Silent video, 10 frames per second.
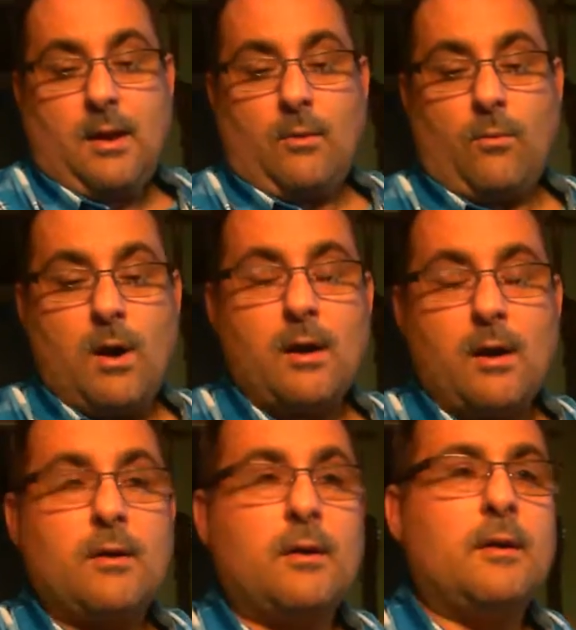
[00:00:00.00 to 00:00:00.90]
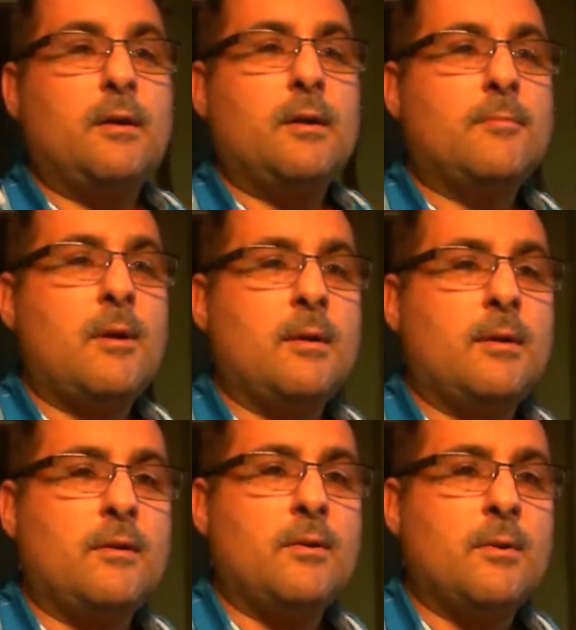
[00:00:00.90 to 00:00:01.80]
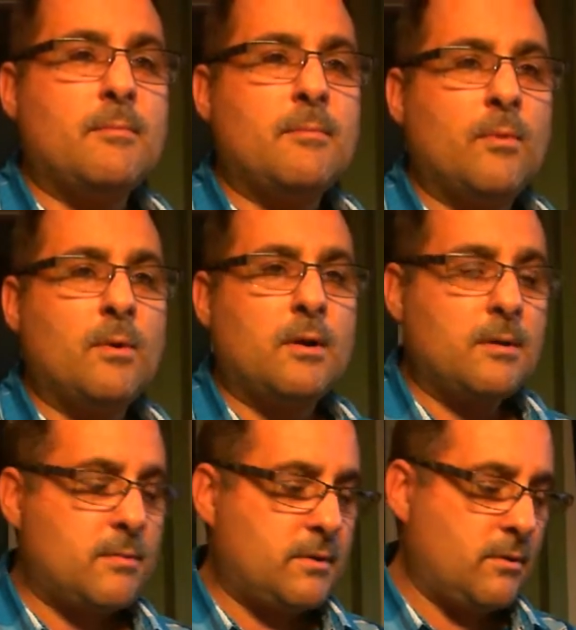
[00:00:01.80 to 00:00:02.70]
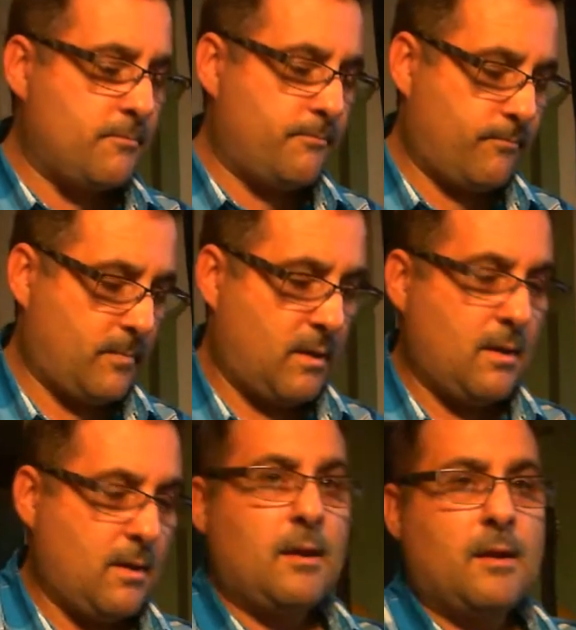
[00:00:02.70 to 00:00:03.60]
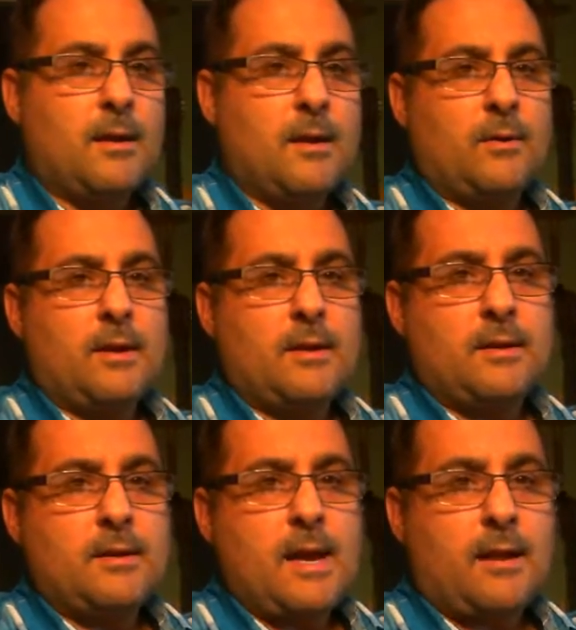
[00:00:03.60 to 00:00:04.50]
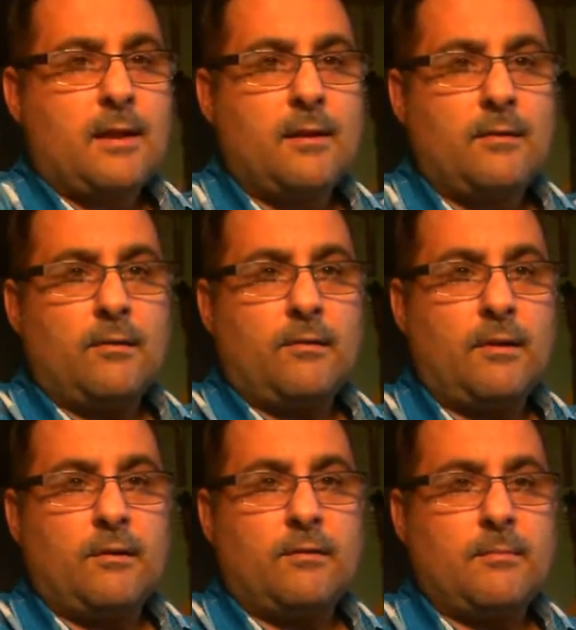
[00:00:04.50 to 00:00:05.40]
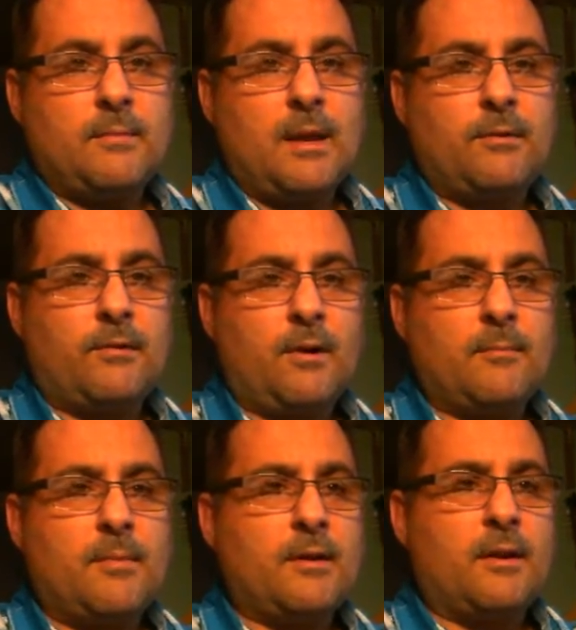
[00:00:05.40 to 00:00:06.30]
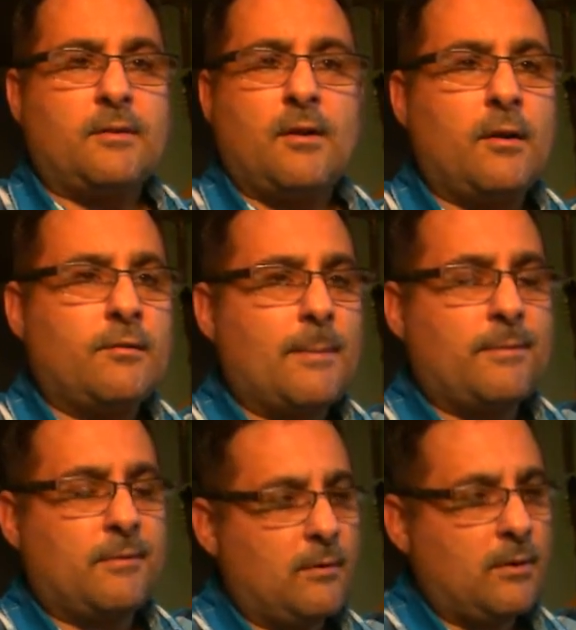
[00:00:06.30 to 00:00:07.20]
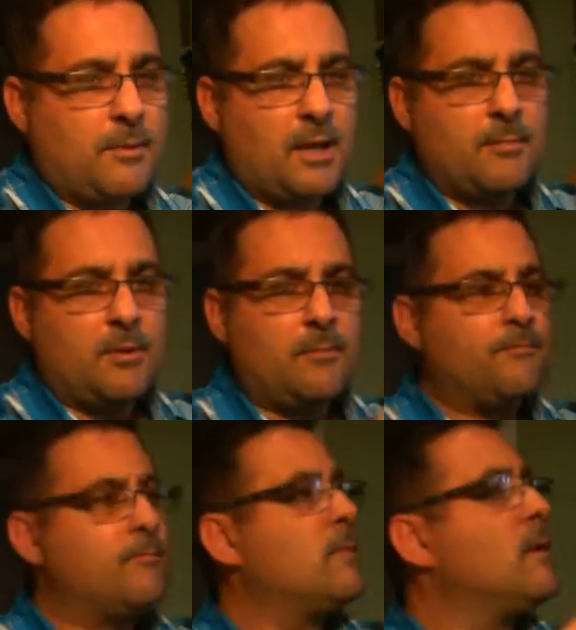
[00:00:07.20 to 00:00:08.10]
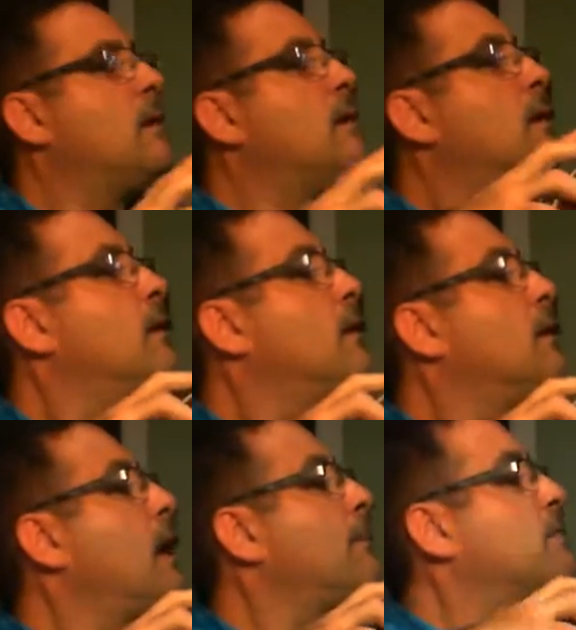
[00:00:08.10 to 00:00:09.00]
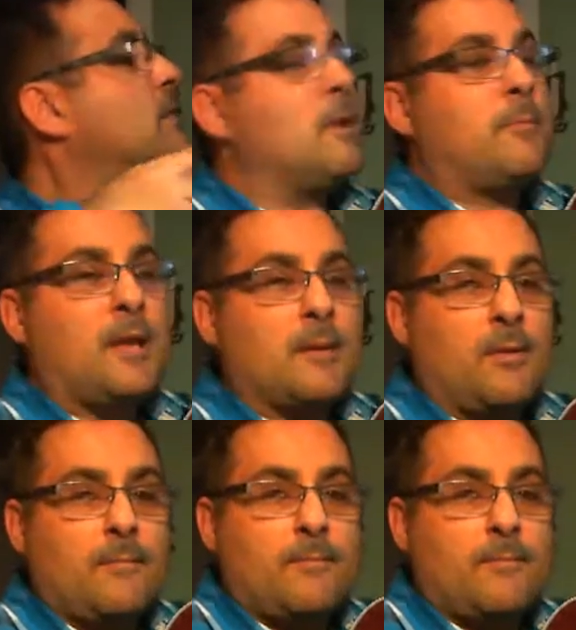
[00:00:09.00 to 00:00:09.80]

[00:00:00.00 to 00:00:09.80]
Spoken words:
walk, or probably should do a number one or number two. Look at the neck. You see there's some damages here, but the guitar is absolutely playable. Absolutely playable.